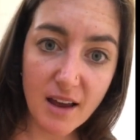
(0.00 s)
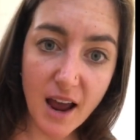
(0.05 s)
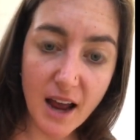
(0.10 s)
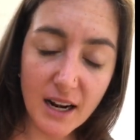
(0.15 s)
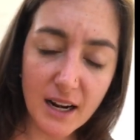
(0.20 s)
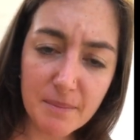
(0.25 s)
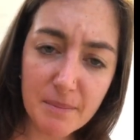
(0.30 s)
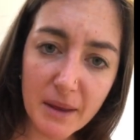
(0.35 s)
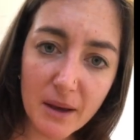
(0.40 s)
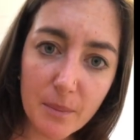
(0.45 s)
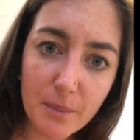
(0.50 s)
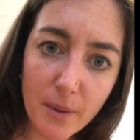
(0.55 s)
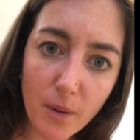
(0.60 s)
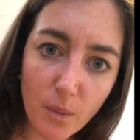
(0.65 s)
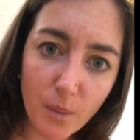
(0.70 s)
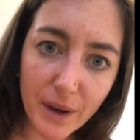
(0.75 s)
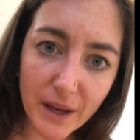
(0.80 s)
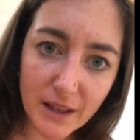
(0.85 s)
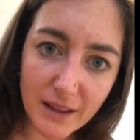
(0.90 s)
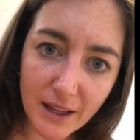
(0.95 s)
And I'm like,
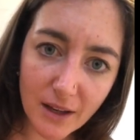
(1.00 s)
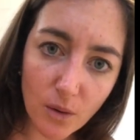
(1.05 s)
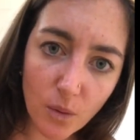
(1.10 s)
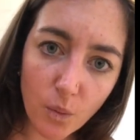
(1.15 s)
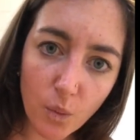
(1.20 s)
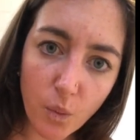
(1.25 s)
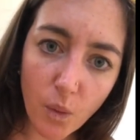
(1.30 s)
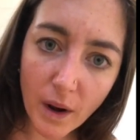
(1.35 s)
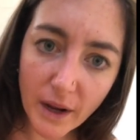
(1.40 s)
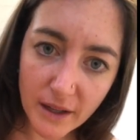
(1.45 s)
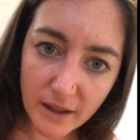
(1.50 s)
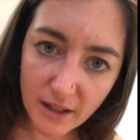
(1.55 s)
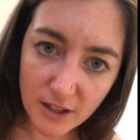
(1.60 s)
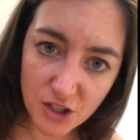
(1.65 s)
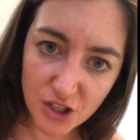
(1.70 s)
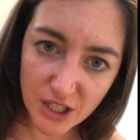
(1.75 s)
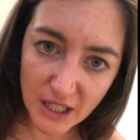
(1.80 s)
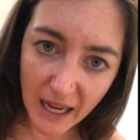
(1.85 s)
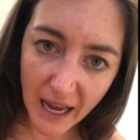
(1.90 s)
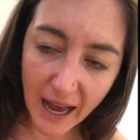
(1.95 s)
but wait, like what can
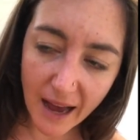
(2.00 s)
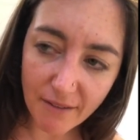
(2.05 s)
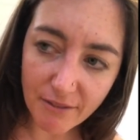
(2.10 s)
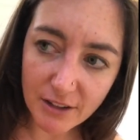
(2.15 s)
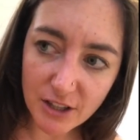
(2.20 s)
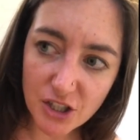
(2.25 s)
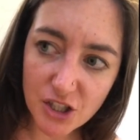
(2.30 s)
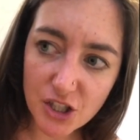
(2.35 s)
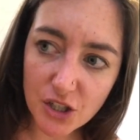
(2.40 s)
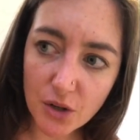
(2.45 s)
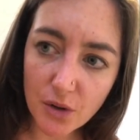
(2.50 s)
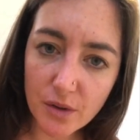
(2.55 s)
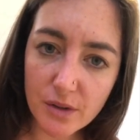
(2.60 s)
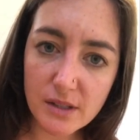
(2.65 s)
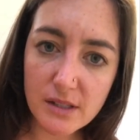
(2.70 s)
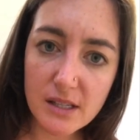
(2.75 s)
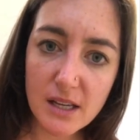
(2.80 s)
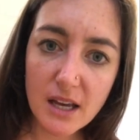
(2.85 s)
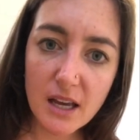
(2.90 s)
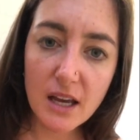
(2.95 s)
she have? And she
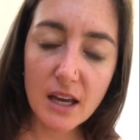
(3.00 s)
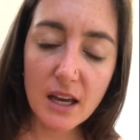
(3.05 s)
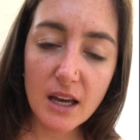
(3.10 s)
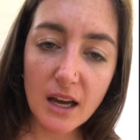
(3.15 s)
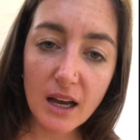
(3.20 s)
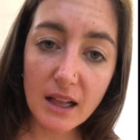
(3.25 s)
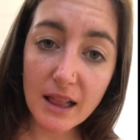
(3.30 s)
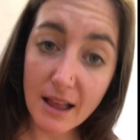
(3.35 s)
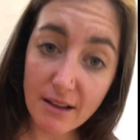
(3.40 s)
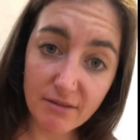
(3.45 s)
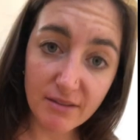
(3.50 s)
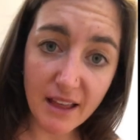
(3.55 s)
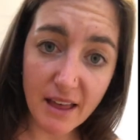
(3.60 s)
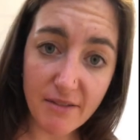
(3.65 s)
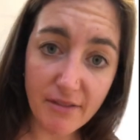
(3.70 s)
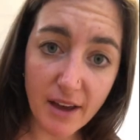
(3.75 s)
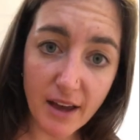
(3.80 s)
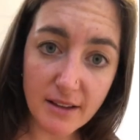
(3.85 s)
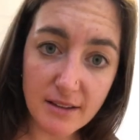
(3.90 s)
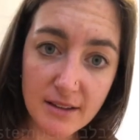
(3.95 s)
goes,
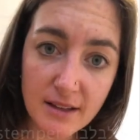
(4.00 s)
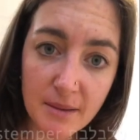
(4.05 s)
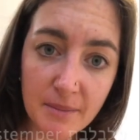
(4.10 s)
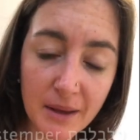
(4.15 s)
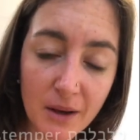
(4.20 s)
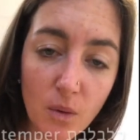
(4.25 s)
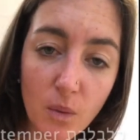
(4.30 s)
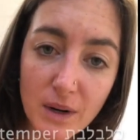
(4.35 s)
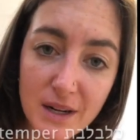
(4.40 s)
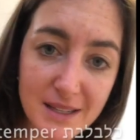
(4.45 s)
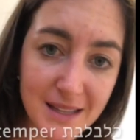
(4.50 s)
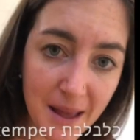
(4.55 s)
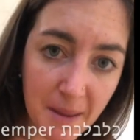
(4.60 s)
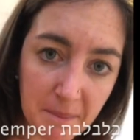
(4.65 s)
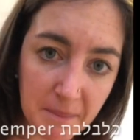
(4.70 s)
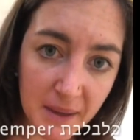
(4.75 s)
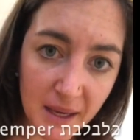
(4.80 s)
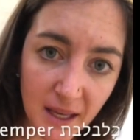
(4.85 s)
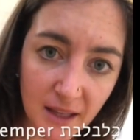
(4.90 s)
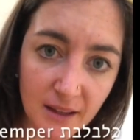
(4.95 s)
Klavlevet. And I'm like, what does that
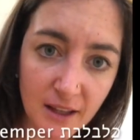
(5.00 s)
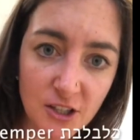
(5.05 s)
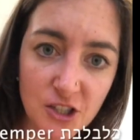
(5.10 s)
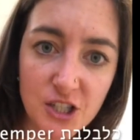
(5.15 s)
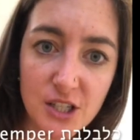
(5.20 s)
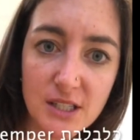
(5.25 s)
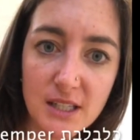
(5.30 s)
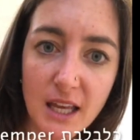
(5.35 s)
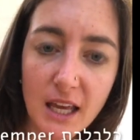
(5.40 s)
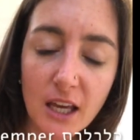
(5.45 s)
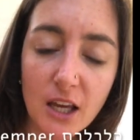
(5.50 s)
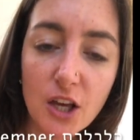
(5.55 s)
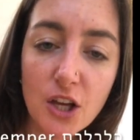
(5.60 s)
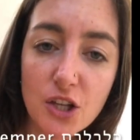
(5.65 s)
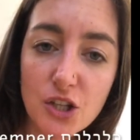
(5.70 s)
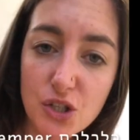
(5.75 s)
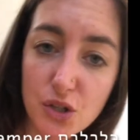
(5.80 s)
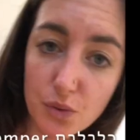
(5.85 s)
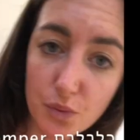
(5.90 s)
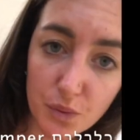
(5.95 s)
mean? And she's like,
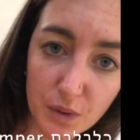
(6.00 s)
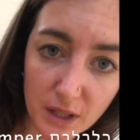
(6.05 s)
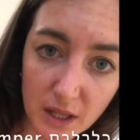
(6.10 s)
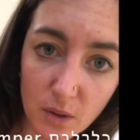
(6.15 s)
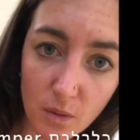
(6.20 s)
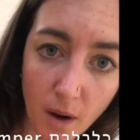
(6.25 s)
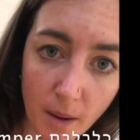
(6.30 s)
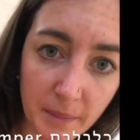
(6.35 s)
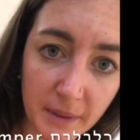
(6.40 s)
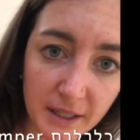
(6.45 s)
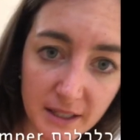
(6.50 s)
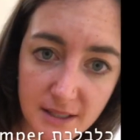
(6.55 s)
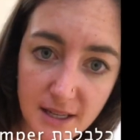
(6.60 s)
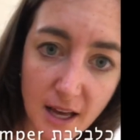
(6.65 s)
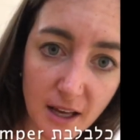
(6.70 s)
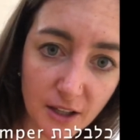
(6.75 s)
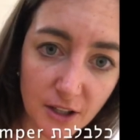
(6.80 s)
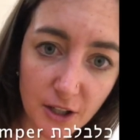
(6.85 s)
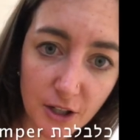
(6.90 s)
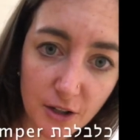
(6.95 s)
do you really want me to
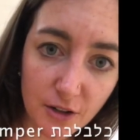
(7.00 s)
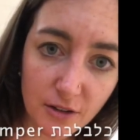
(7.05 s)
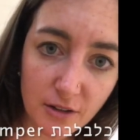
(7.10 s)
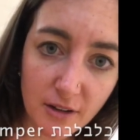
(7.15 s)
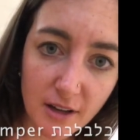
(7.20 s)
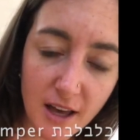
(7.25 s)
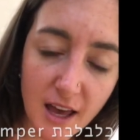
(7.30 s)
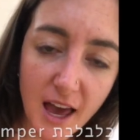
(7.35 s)
tell you?